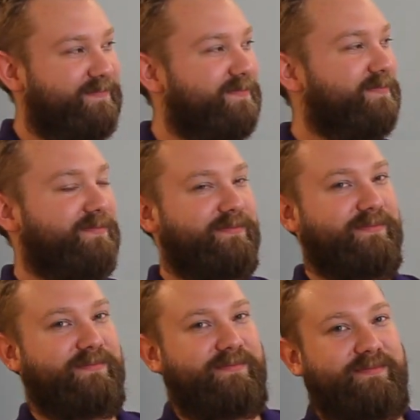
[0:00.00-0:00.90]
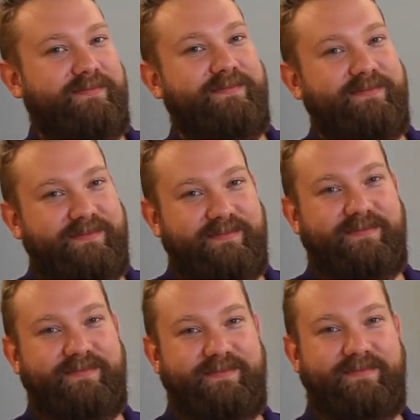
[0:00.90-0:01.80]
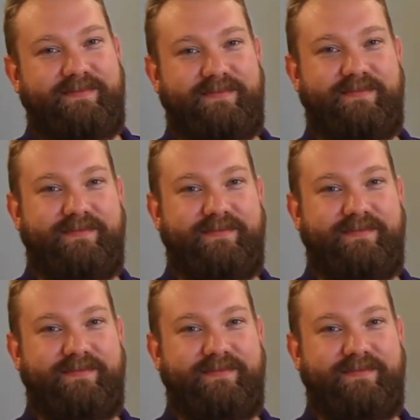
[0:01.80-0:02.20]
(not speaking)